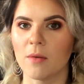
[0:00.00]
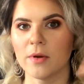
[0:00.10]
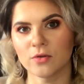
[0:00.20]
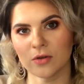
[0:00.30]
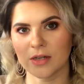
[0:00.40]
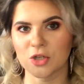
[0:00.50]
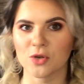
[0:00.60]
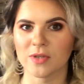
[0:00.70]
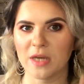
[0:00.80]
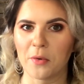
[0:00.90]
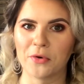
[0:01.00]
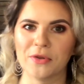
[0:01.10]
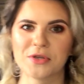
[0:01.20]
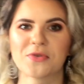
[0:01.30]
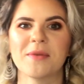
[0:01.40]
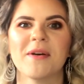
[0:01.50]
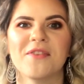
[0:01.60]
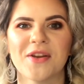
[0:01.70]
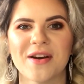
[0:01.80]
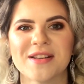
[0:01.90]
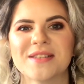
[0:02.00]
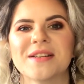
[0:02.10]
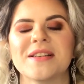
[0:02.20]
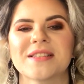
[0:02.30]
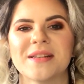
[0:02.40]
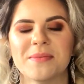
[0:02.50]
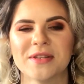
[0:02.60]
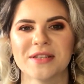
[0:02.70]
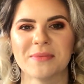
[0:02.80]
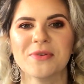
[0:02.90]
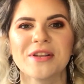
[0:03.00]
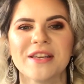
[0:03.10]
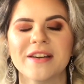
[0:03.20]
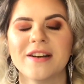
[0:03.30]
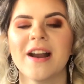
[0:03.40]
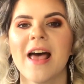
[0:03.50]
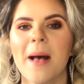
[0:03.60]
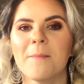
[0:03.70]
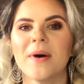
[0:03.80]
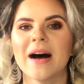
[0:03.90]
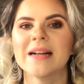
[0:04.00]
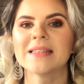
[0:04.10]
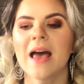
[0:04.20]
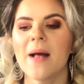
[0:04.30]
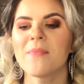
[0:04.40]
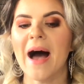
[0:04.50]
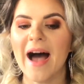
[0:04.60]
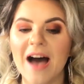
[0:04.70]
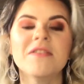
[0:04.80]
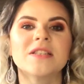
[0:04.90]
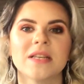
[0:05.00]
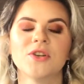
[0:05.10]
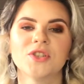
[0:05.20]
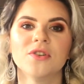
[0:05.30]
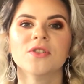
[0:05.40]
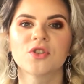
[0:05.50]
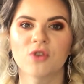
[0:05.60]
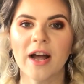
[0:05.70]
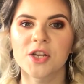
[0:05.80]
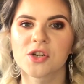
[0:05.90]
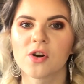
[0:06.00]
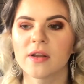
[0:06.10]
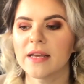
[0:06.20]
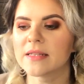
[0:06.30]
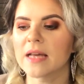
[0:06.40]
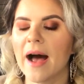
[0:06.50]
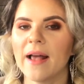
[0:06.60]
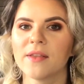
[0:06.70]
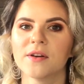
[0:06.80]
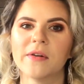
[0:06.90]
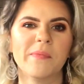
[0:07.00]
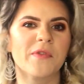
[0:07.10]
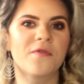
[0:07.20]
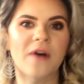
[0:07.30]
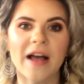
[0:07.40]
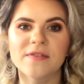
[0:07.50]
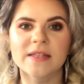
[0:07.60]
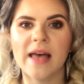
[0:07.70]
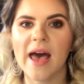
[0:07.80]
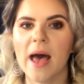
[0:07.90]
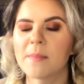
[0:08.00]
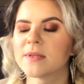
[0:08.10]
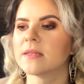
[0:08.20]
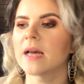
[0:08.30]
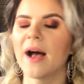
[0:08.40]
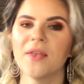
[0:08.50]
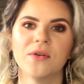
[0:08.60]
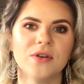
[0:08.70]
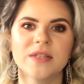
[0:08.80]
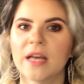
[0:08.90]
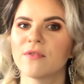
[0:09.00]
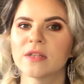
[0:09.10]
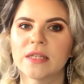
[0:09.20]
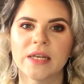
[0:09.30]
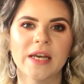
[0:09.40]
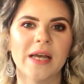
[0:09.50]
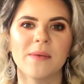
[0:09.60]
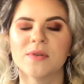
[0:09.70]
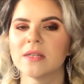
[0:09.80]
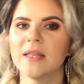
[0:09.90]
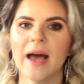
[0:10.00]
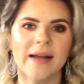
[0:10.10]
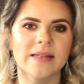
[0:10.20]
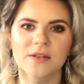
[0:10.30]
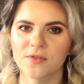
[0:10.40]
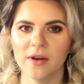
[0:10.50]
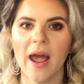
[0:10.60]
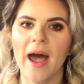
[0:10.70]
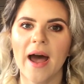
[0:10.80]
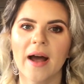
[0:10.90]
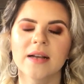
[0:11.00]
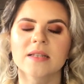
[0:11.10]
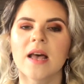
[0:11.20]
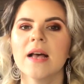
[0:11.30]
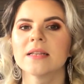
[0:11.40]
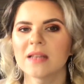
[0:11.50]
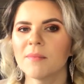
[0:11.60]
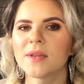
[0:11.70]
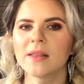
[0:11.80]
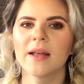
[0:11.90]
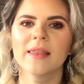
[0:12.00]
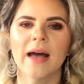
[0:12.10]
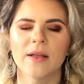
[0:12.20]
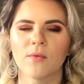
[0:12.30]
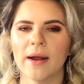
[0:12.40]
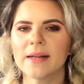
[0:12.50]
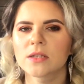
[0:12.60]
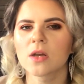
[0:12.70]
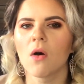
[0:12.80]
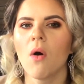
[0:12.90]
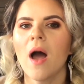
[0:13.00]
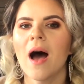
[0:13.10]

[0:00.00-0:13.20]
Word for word: about to show it somewhere on the screen. My video editor is gonna put it here. But I have a certain structure. It's either 5 steps, it's either 7 tips, 9 different hacks, something like that, right? So